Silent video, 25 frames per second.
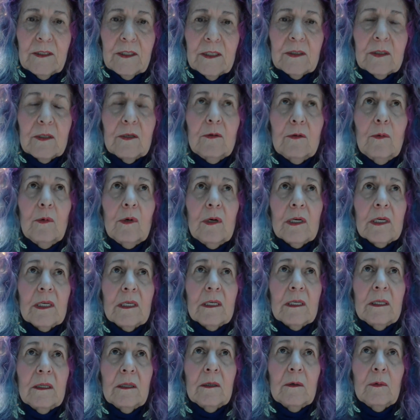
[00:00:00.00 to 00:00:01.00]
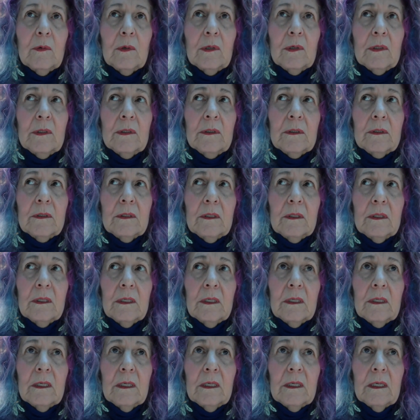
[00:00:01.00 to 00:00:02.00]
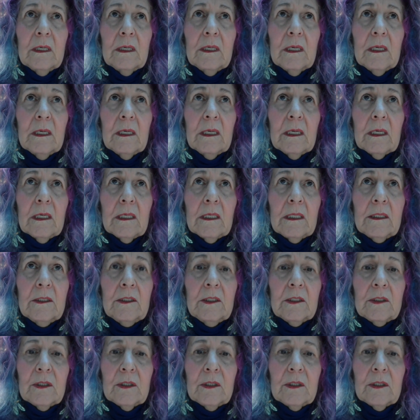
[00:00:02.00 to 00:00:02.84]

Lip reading: I just go walking in the woods and